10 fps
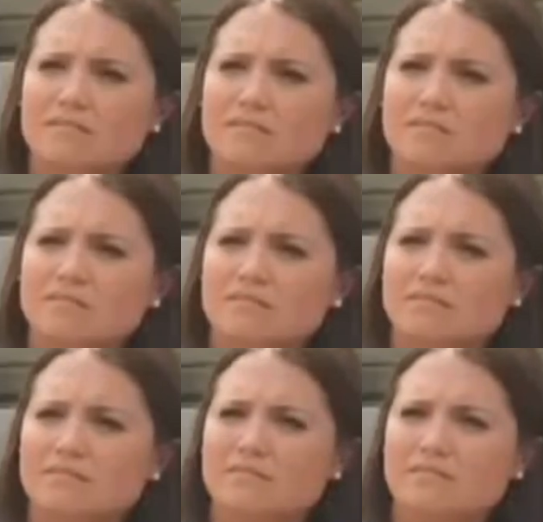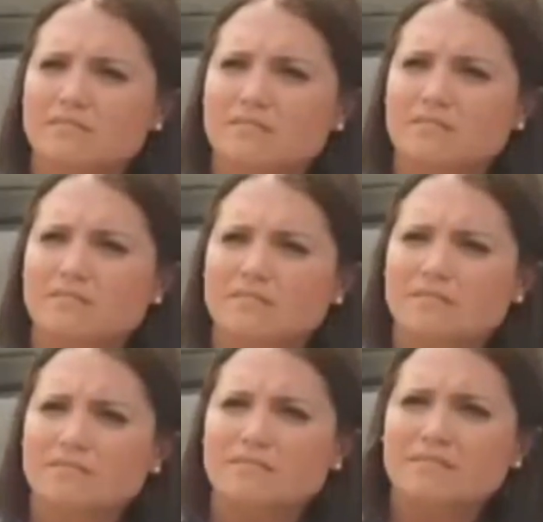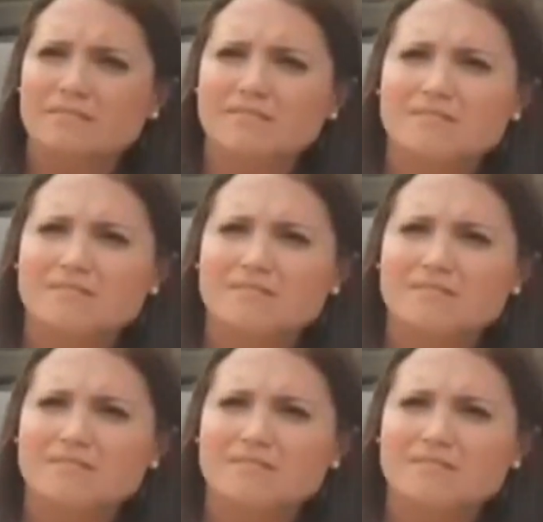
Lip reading: (not speaking)